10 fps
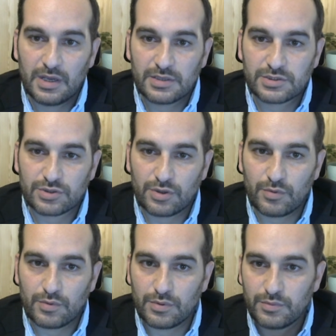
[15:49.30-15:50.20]

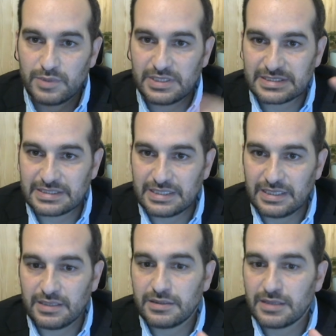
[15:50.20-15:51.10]
So we
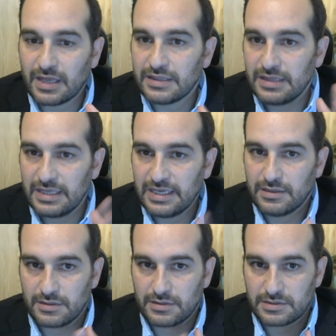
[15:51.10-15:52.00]
see
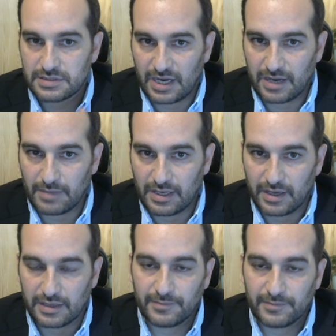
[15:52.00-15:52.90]
non-linear
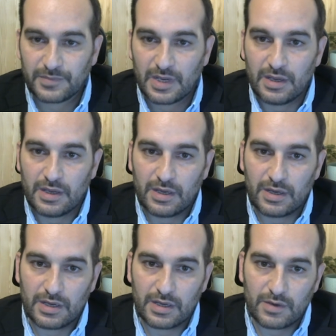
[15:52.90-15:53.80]
timeline.
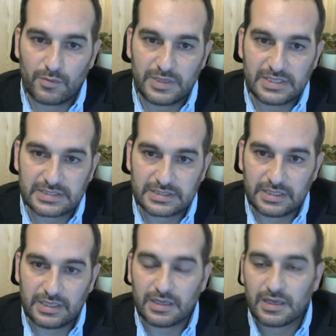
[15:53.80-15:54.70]
We
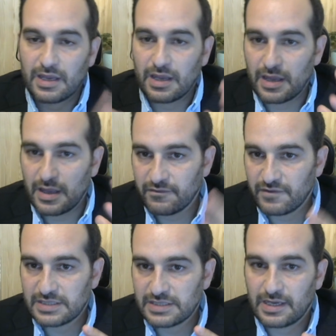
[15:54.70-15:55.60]
see
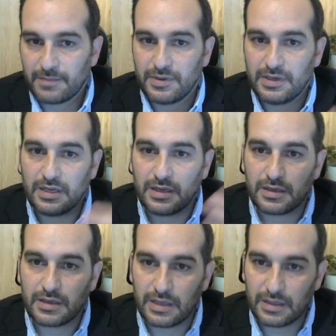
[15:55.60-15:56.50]
events
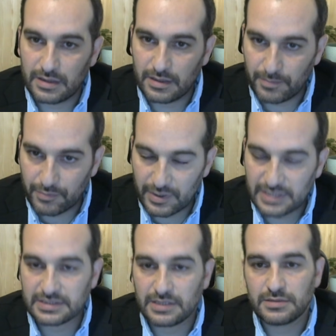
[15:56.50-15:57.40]
happening in the
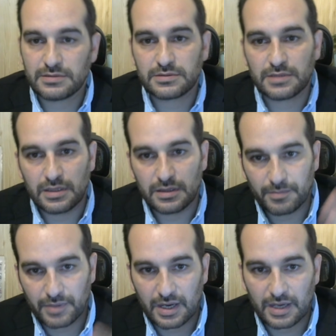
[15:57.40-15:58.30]
present, in the
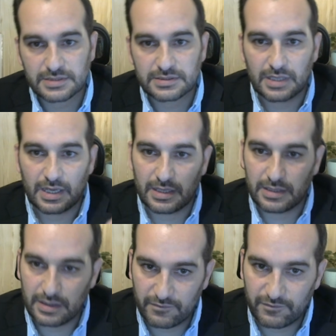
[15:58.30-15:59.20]
past, and
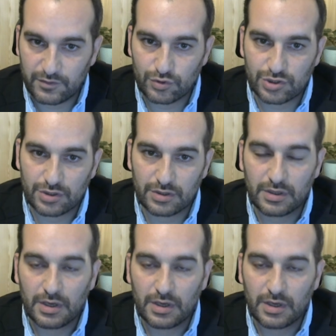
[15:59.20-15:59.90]
in the future,